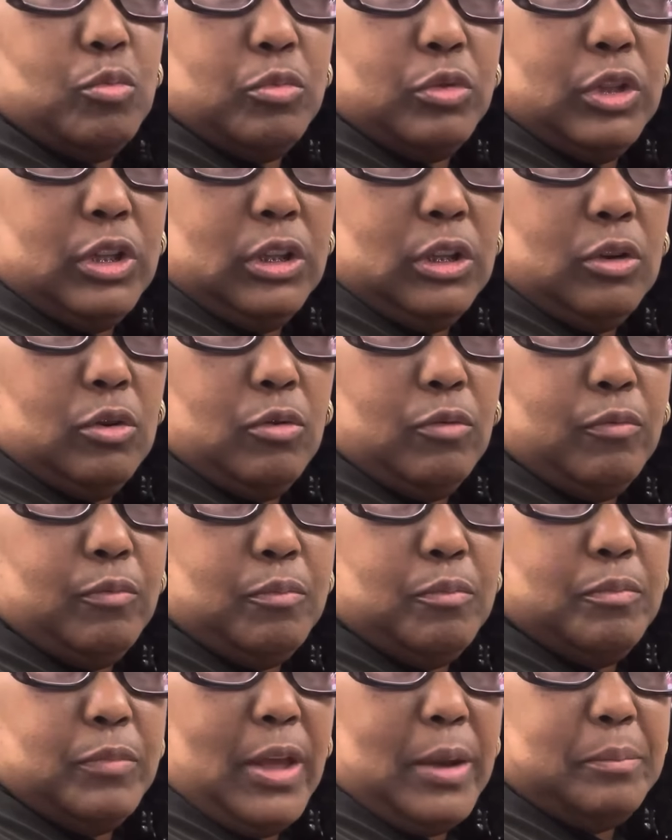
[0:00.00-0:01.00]
the little
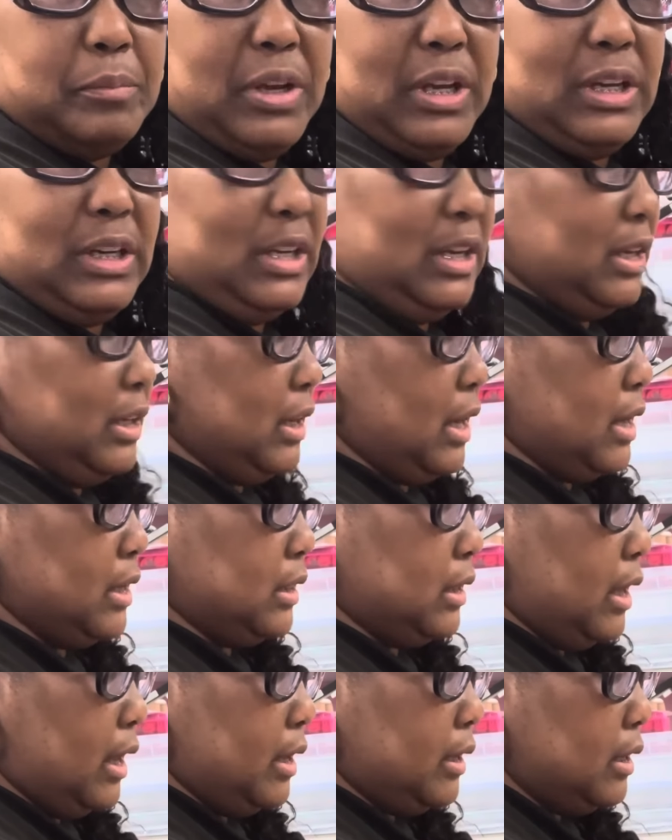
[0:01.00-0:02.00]
they bend in like
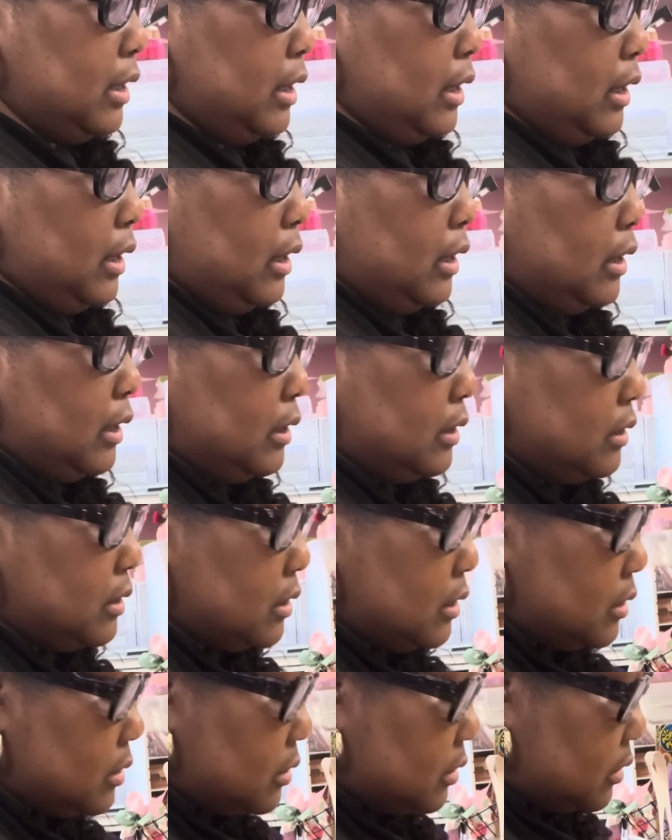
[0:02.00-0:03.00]
that and
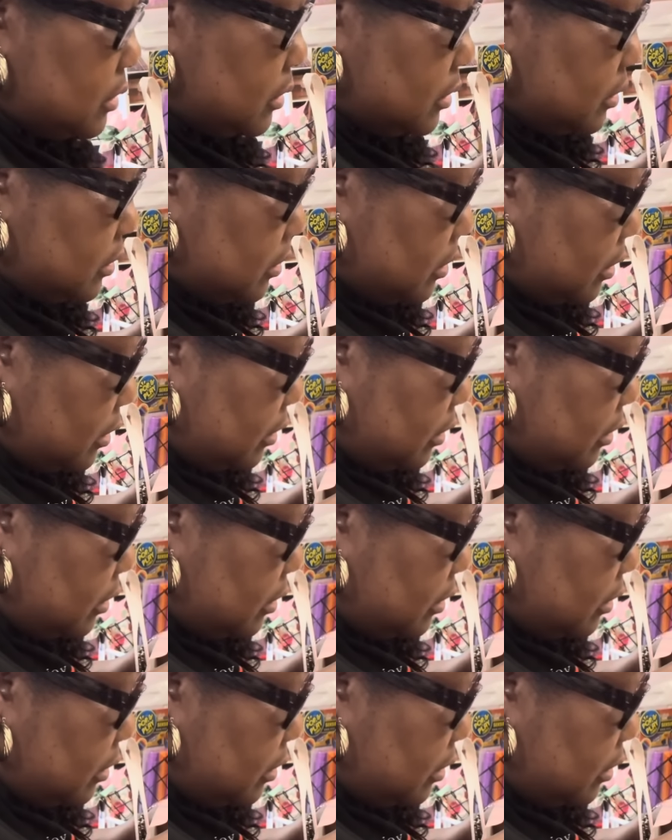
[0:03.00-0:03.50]
just